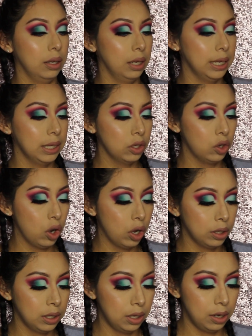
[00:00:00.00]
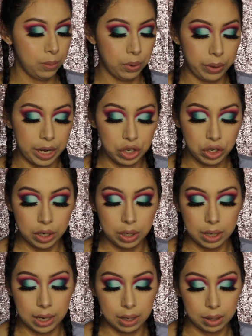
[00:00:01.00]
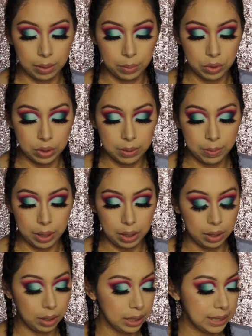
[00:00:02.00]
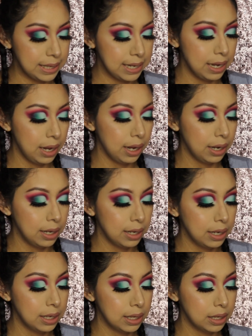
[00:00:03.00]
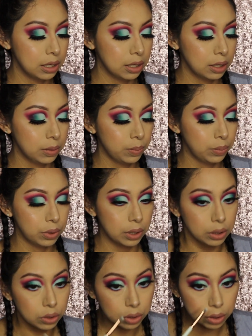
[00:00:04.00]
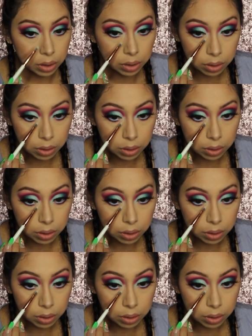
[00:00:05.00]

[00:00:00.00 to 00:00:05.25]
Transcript: It's called Liberation, and I'm using my T86 brush.